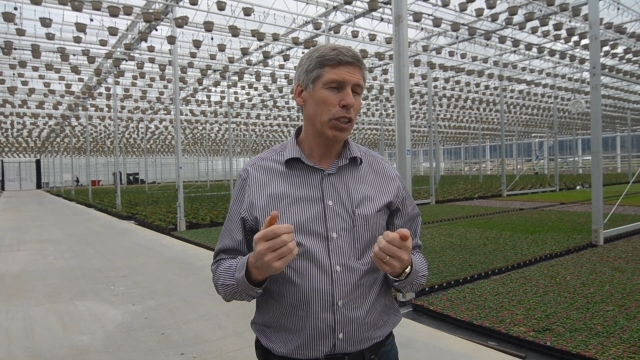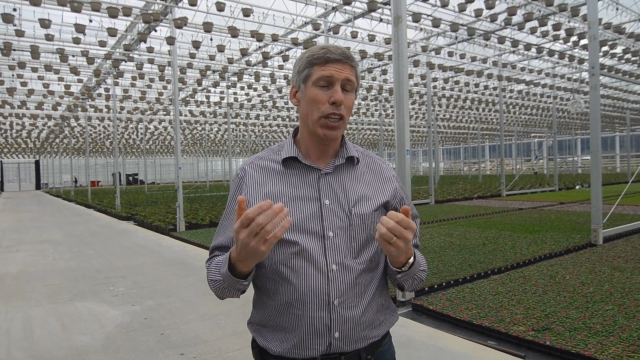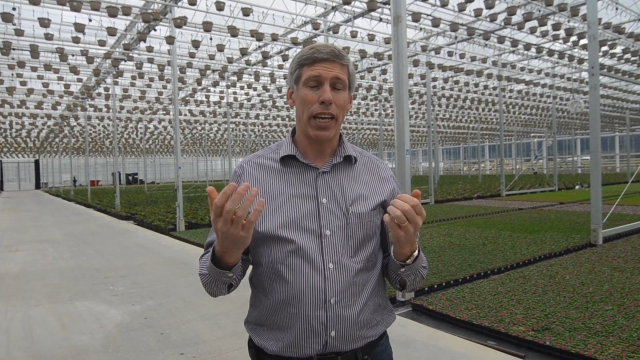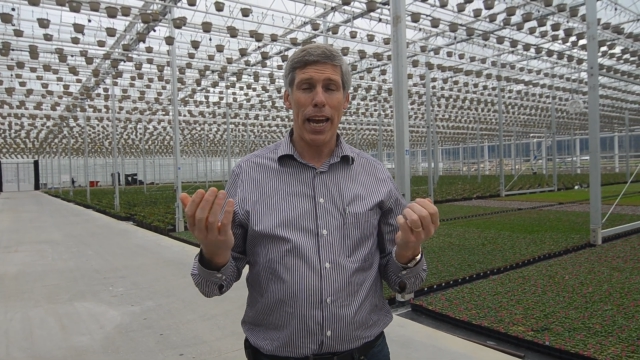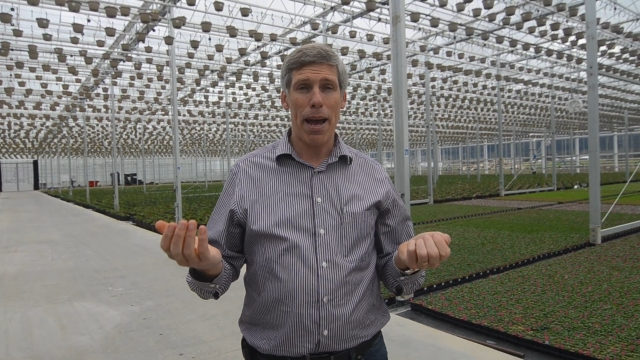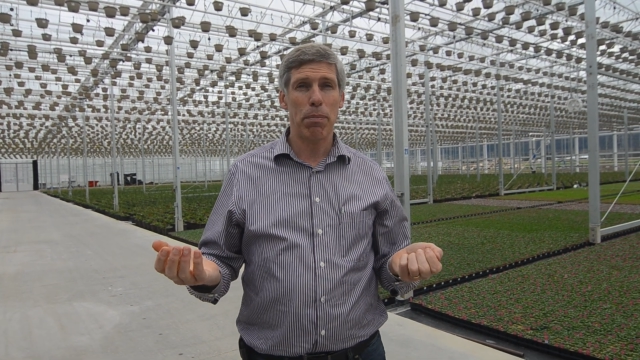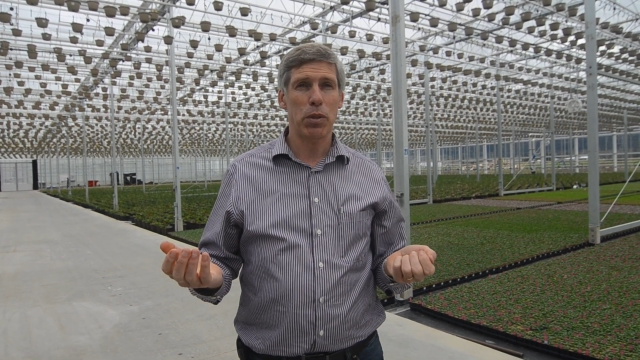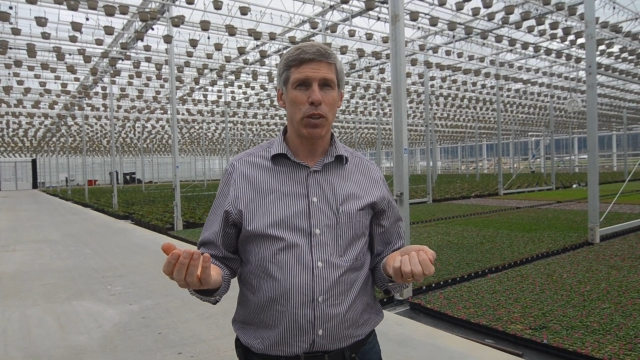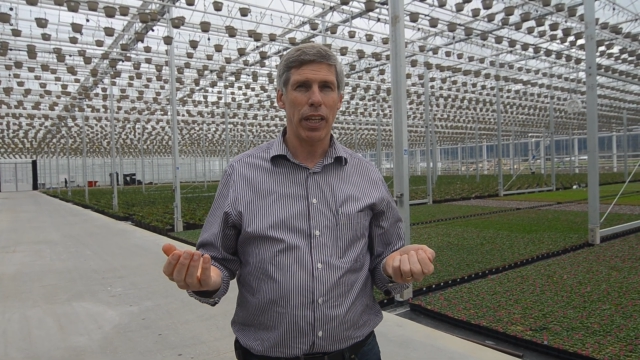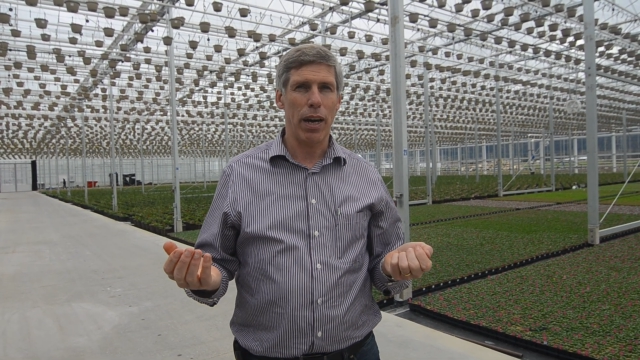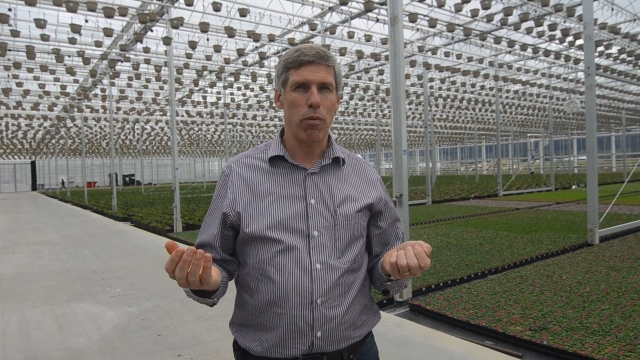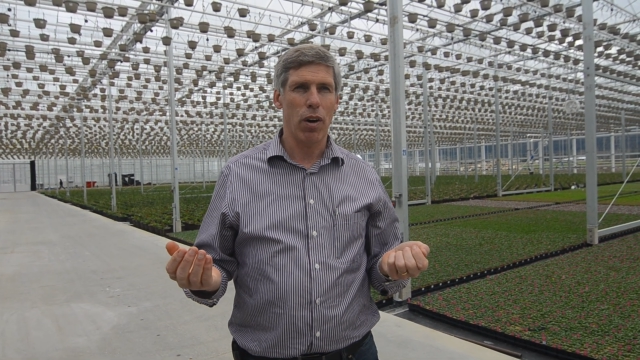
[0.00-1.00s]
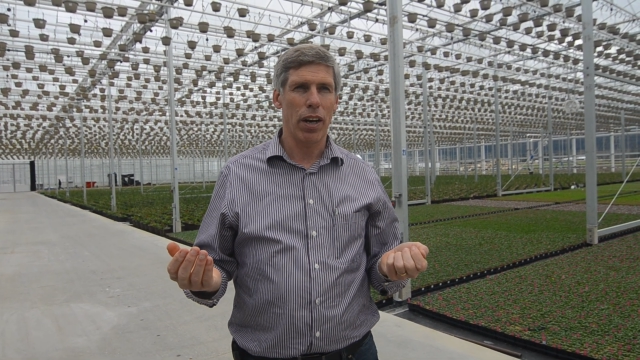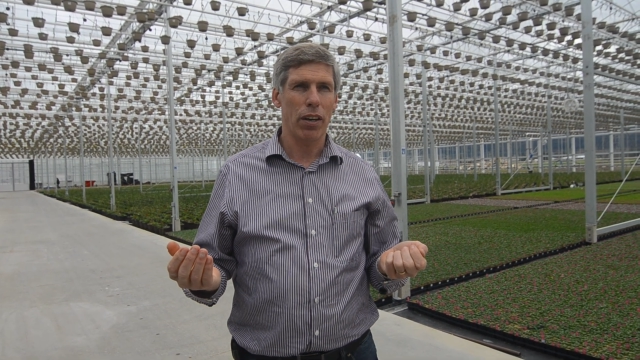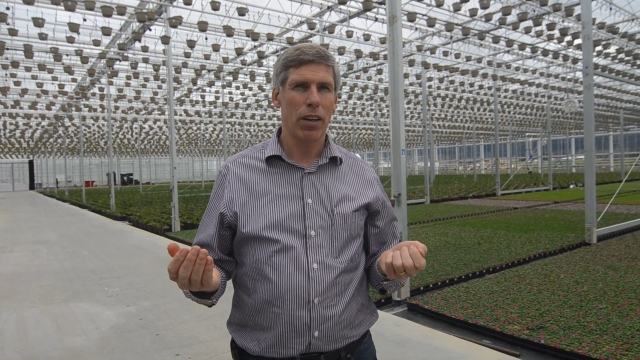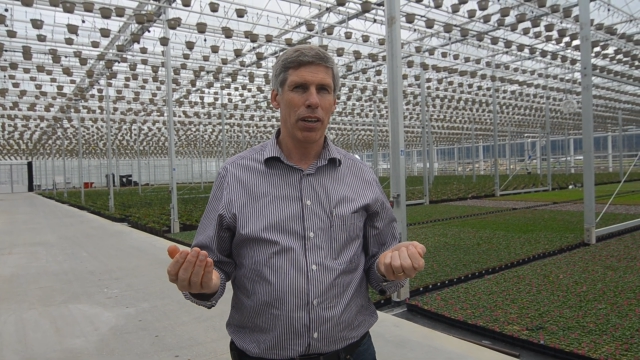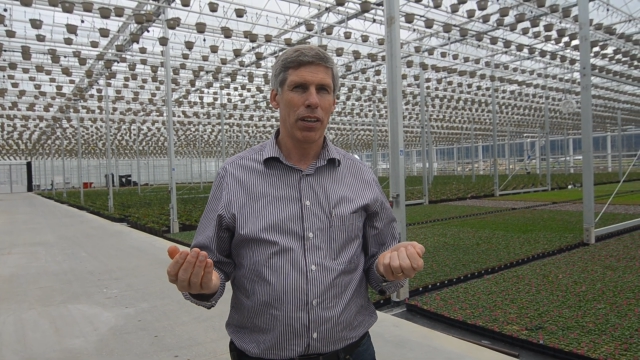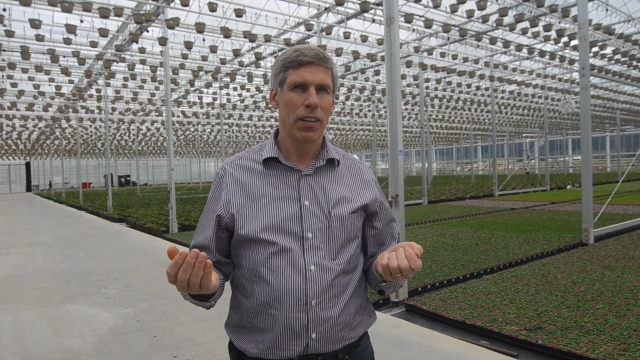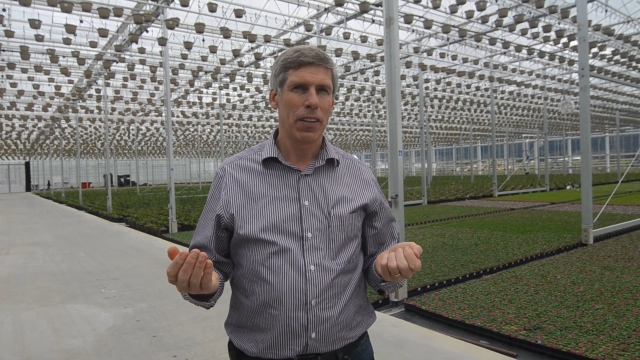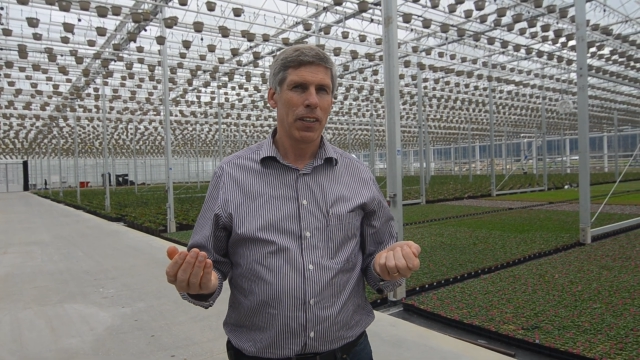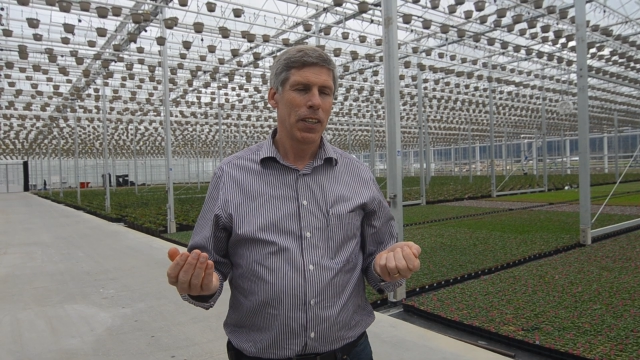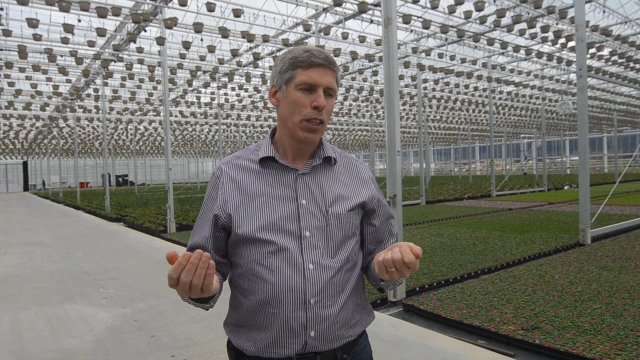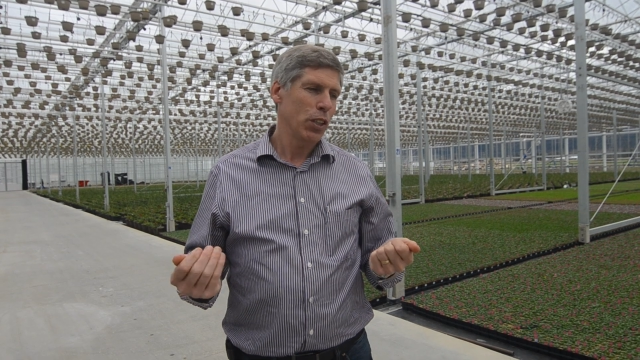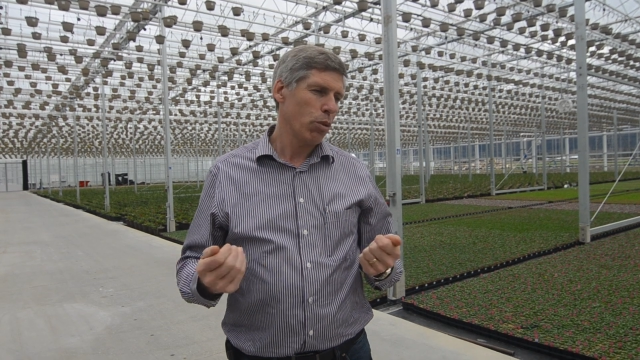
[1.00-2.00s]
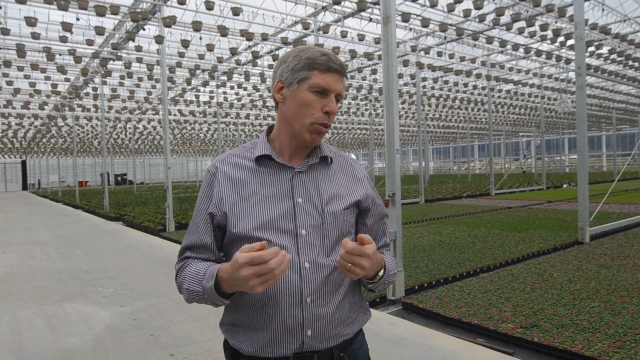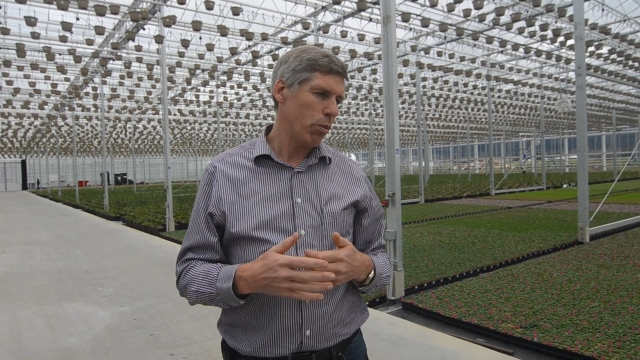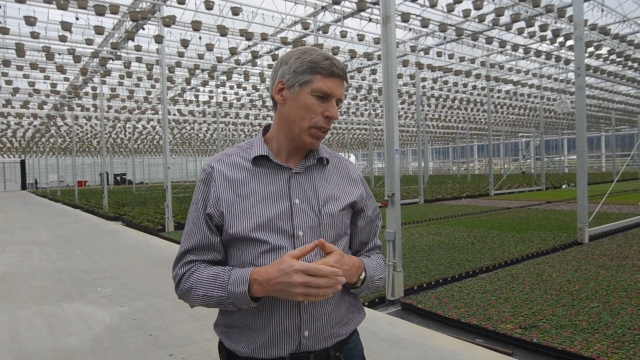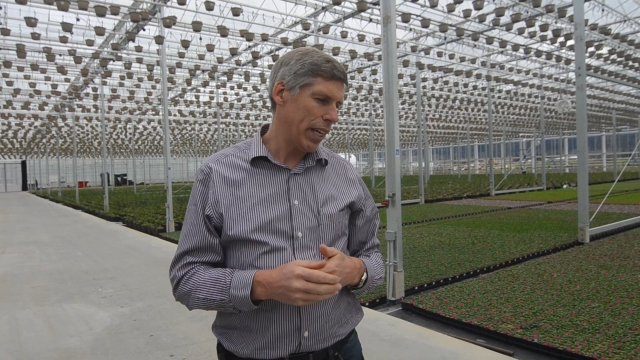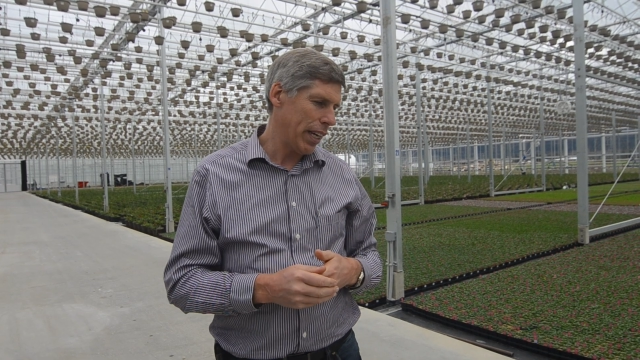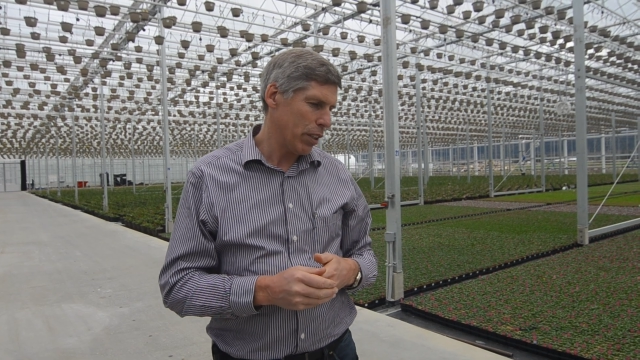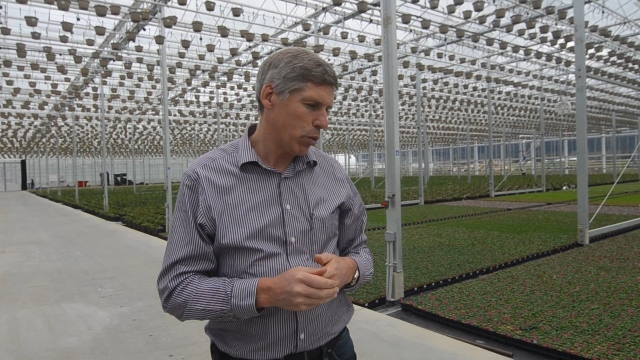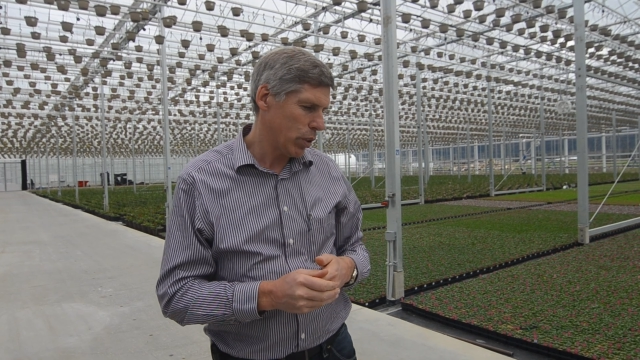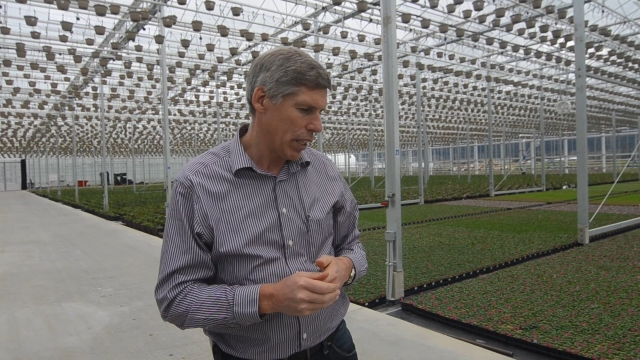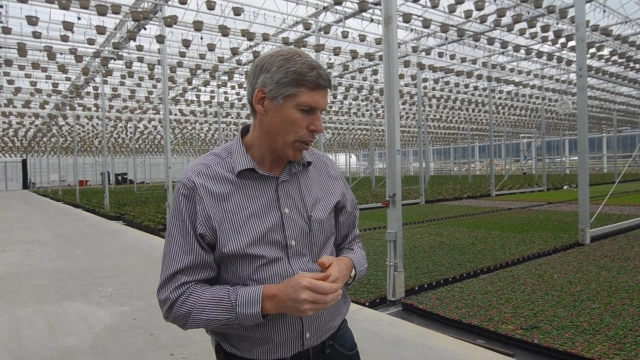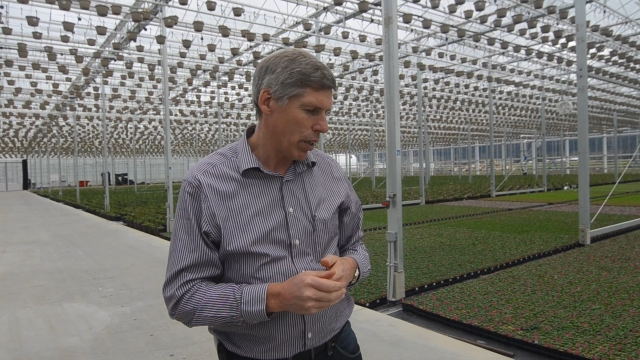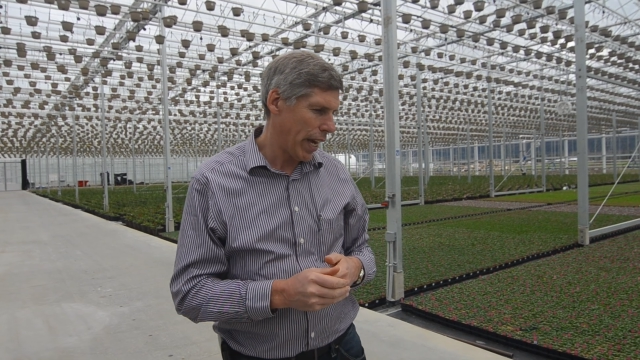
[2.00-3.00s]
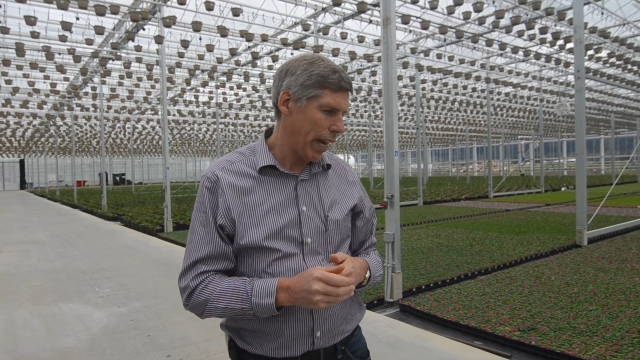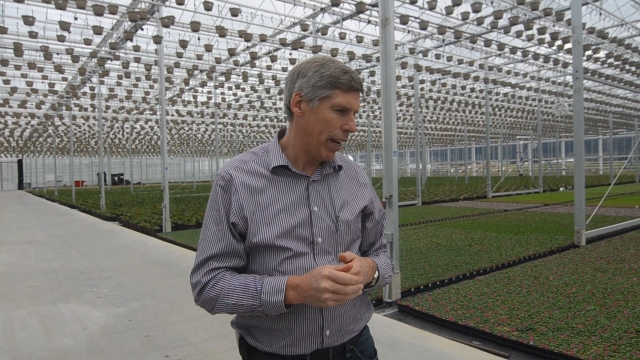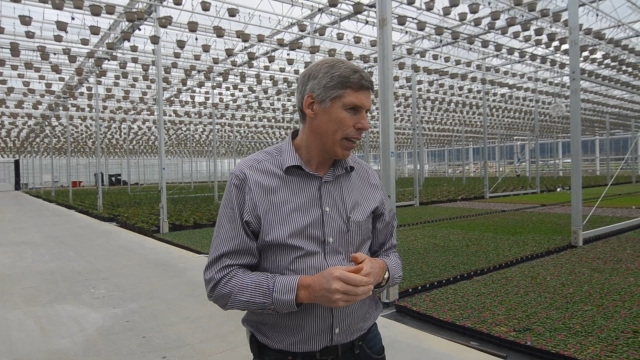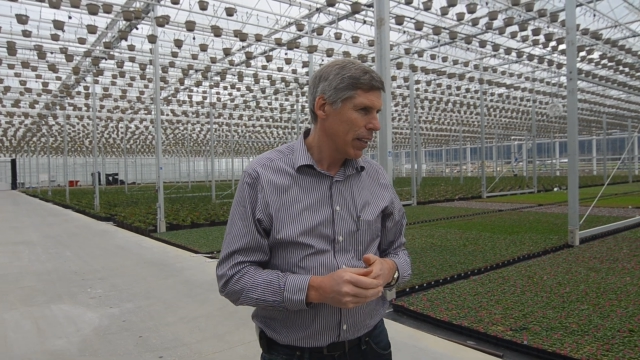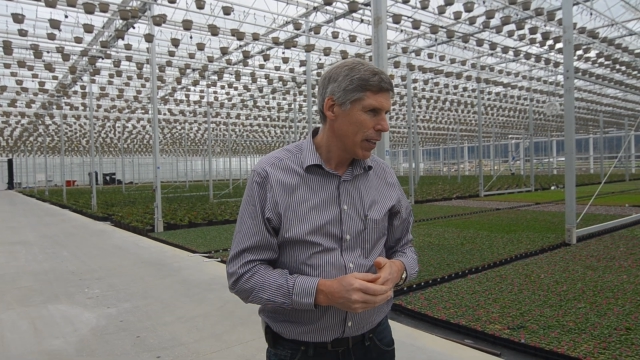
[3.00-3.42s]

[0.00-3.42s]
to capture that water. So what we did is we said, okay,